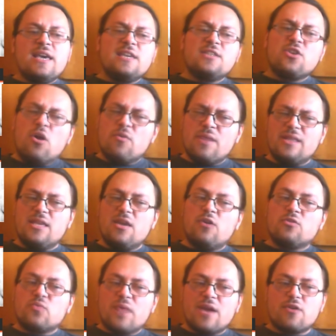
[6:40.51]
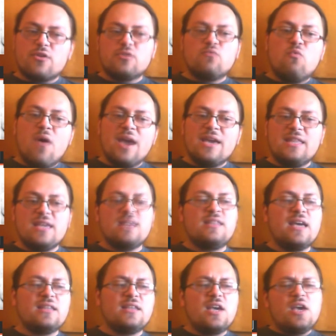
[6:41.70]
is already on record whining
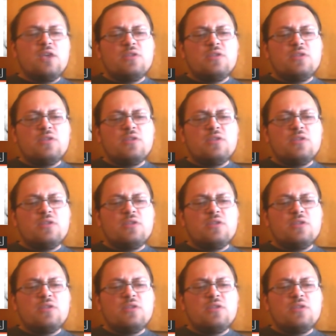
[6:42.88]
that,